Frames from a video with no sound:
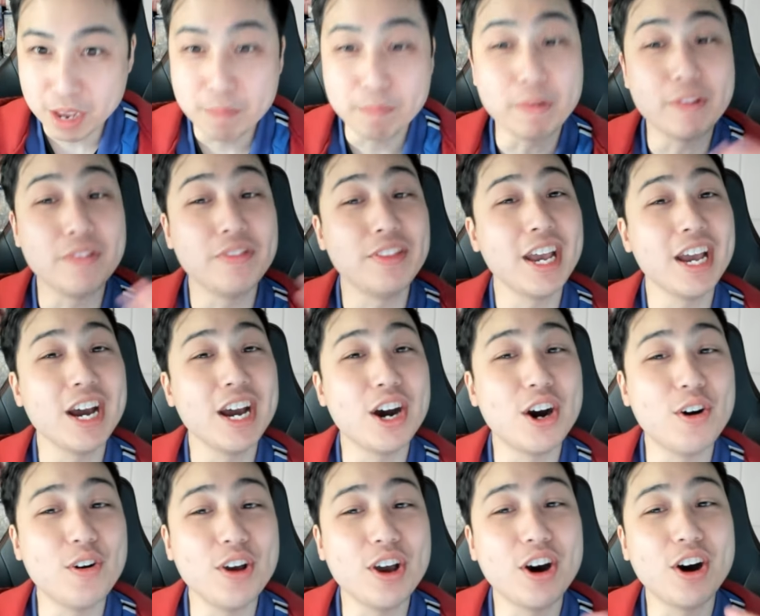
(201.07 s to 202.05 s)
but
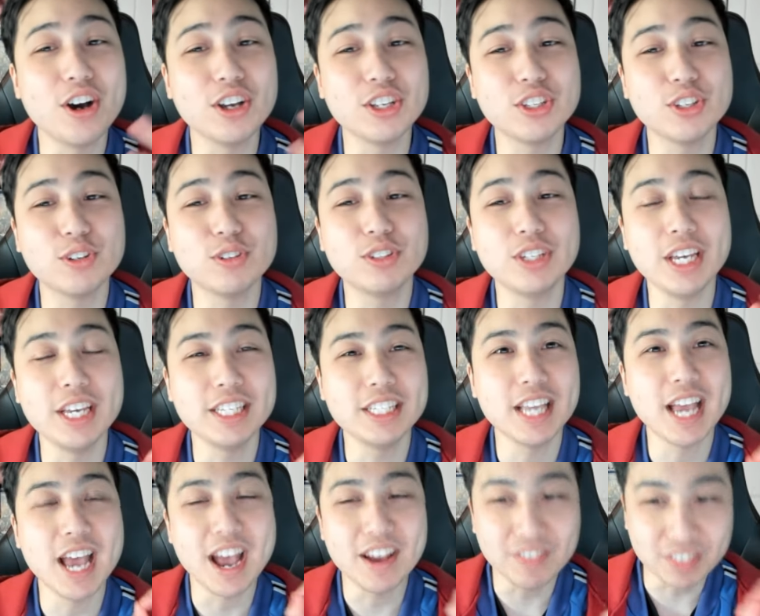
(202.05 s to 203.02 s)
now it also takes
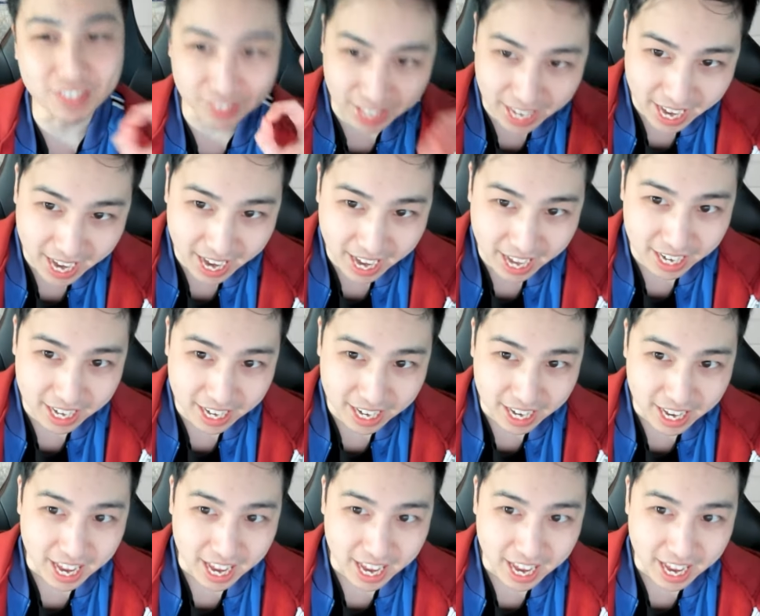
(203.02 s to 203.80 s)
half of that